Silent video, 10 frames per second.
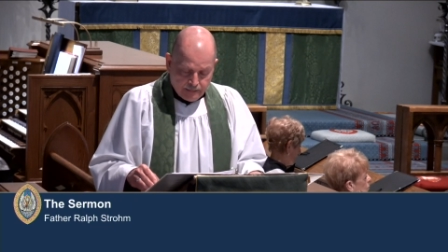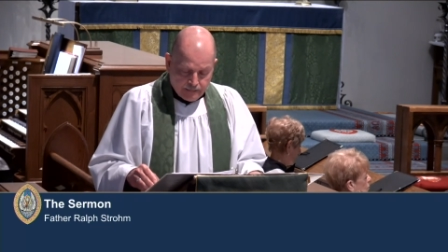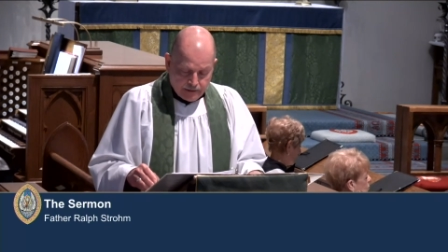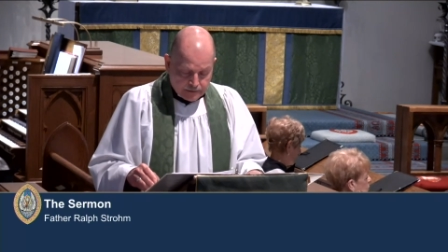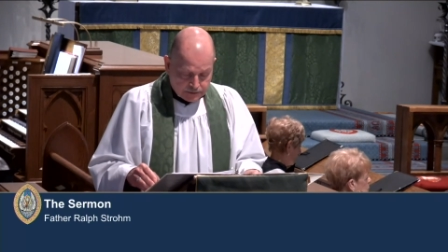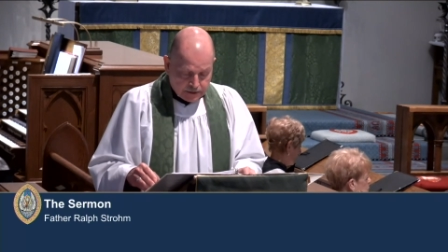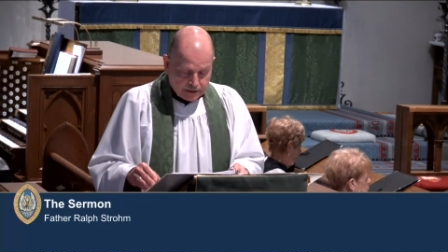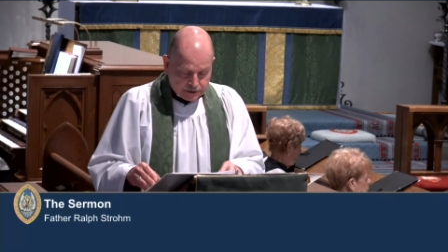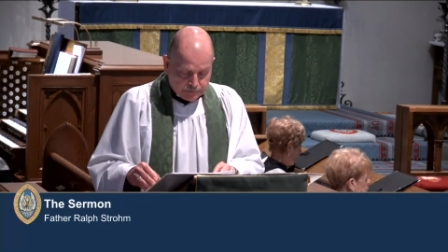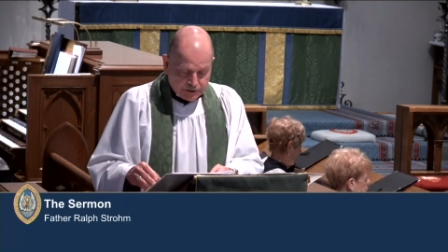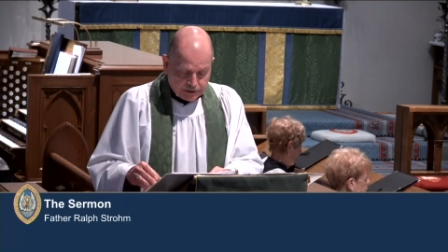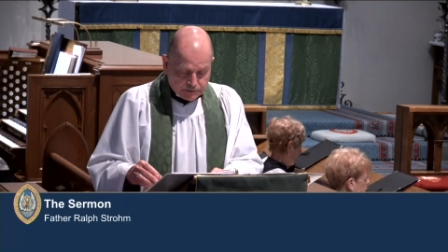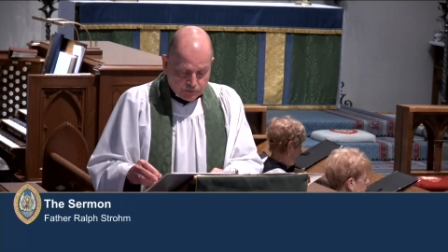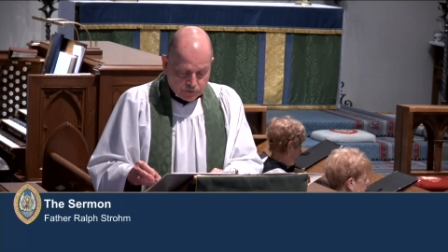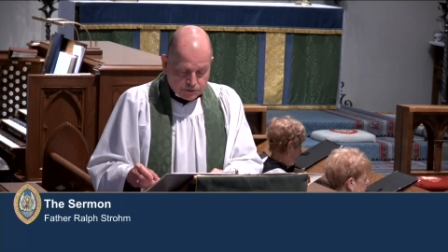And as God
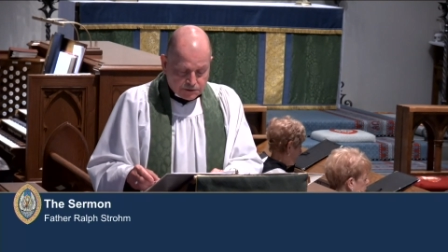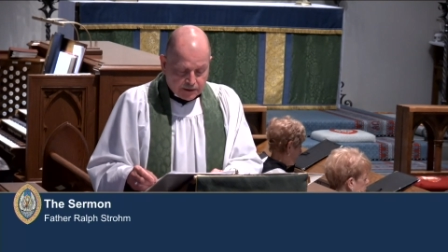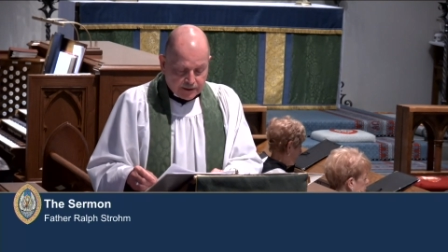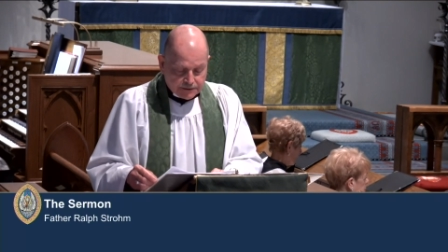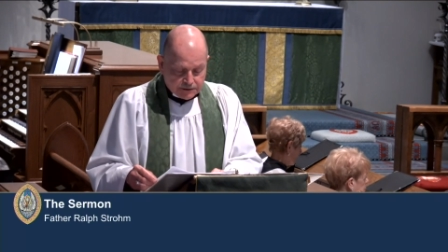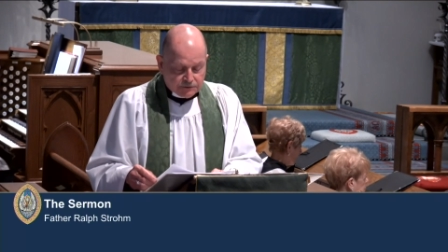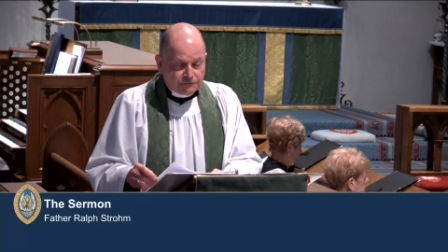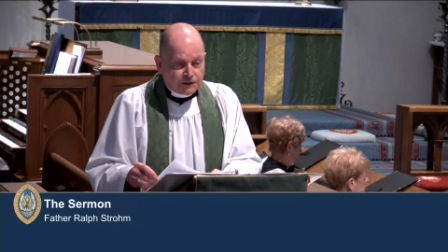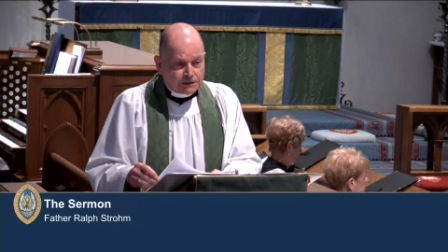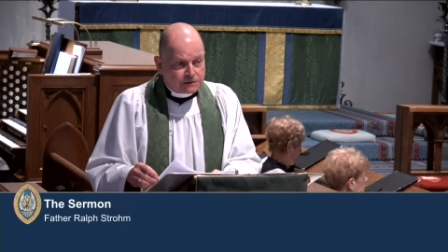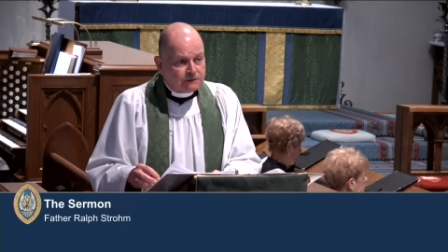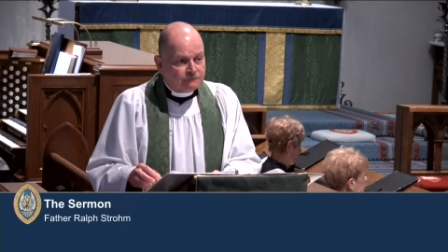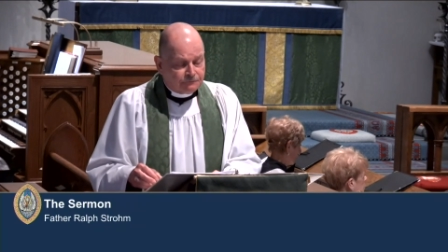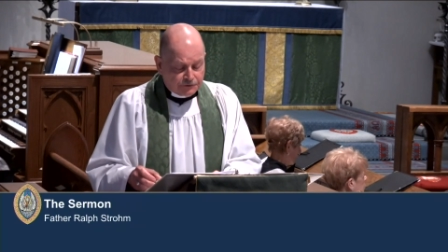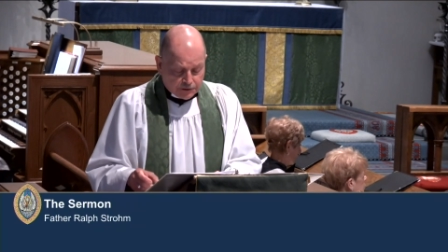speaks, Moses hides his face in
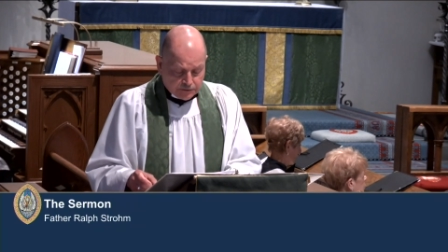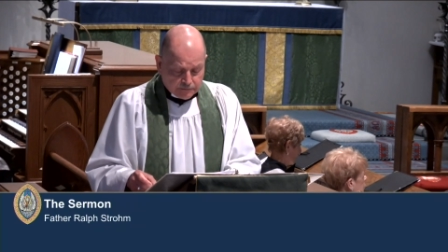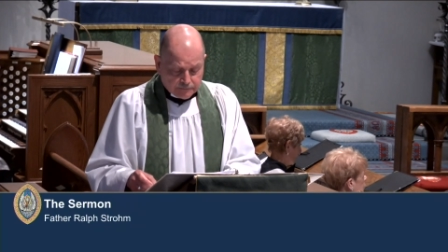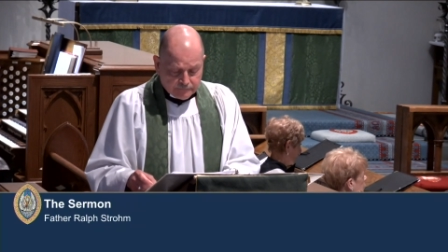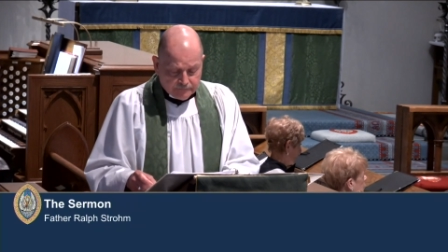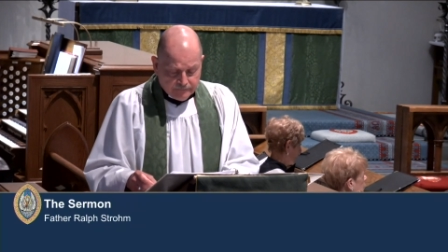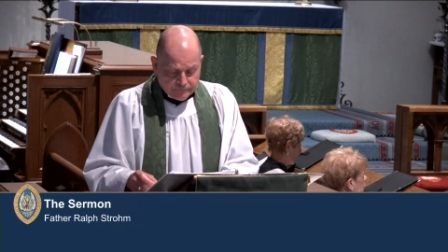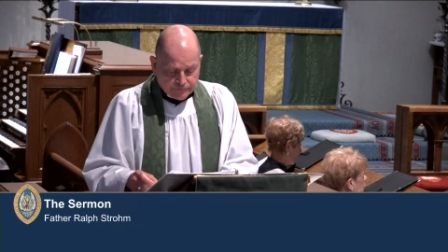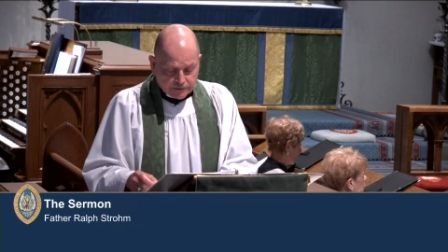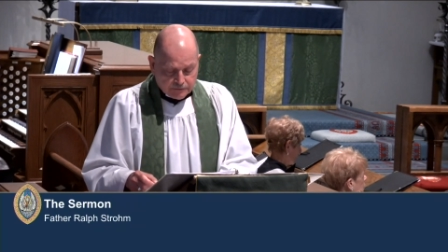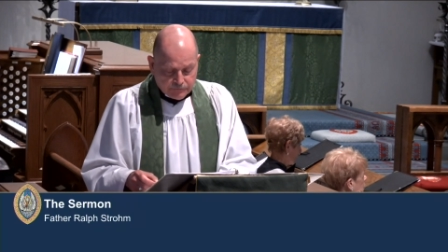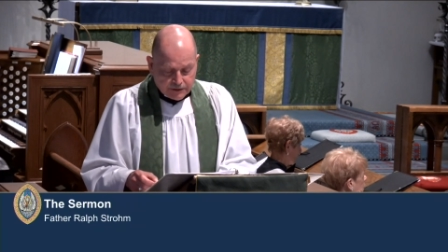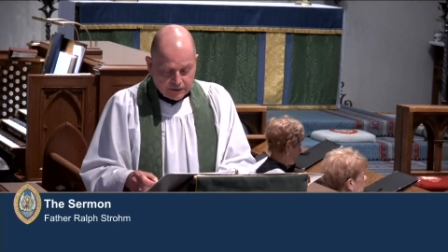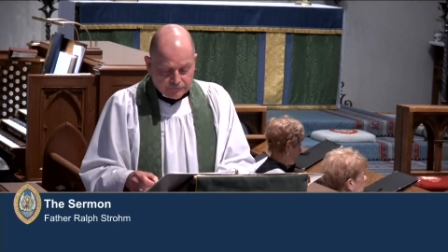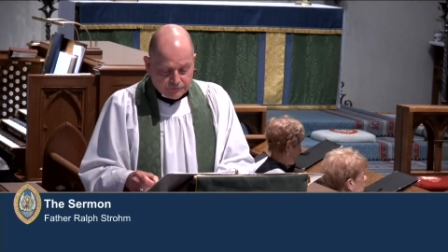fear fear of
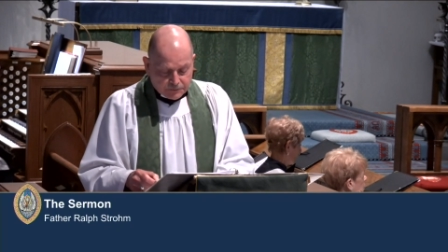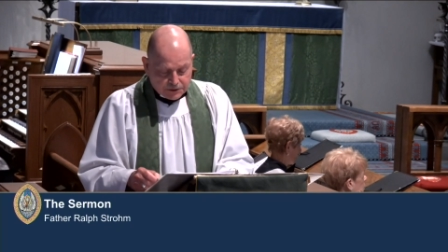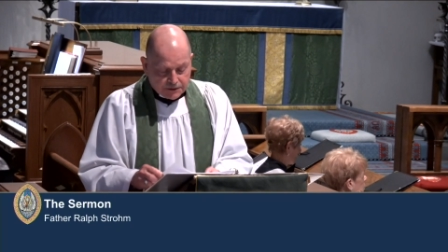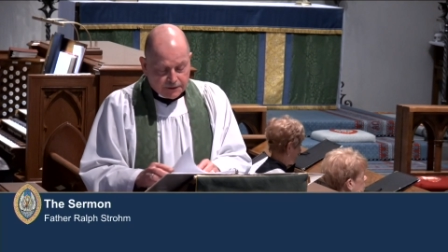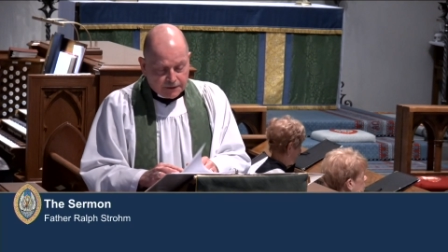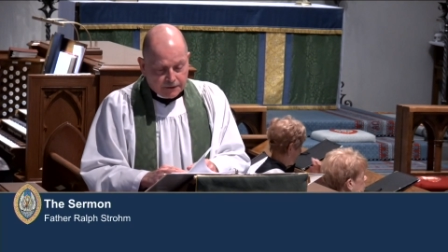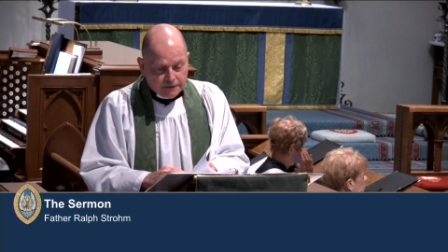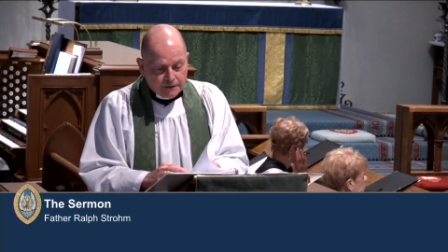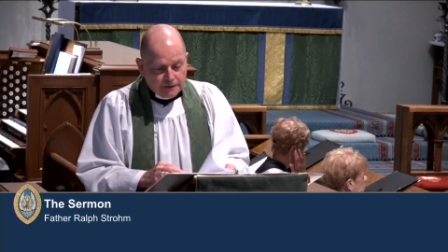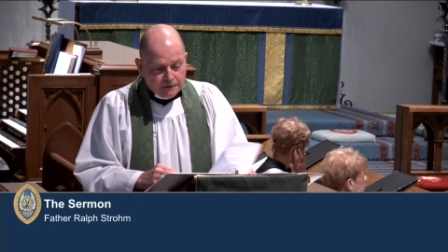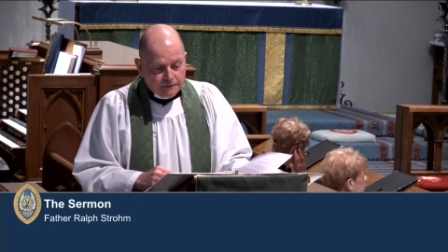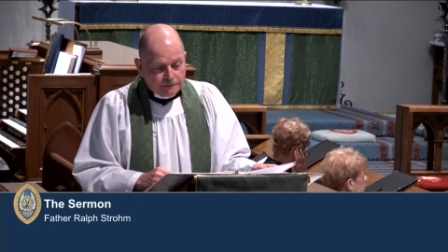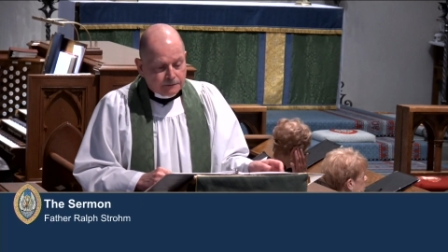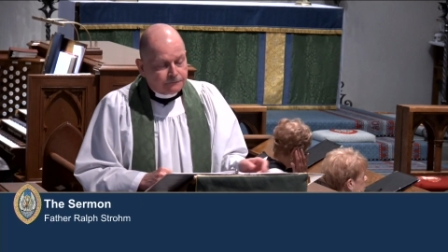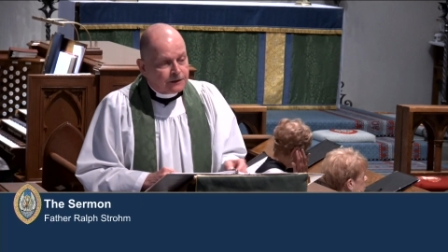death from seeing
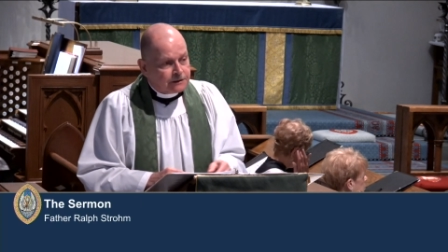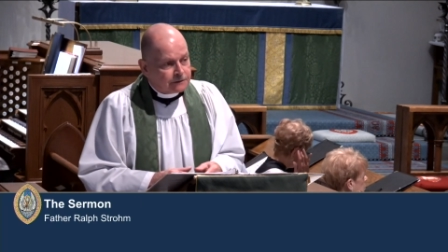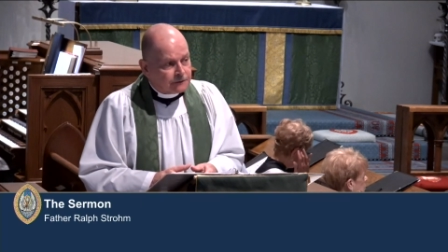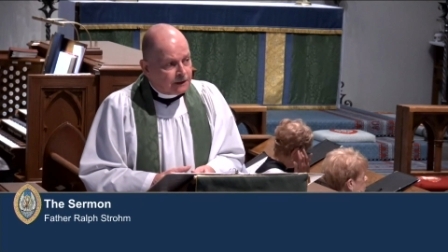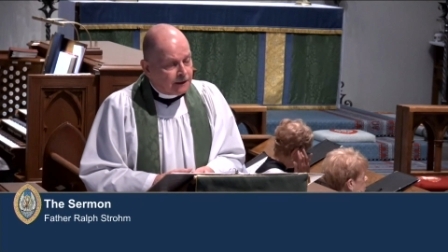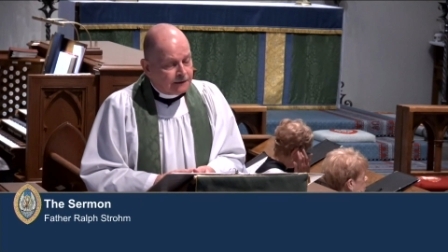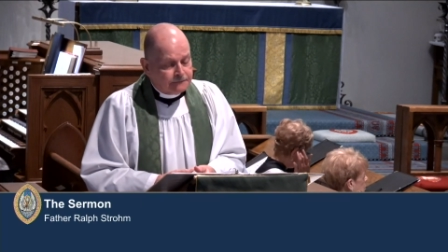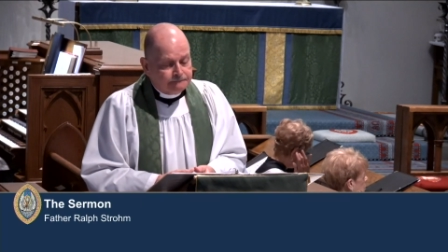the face of God.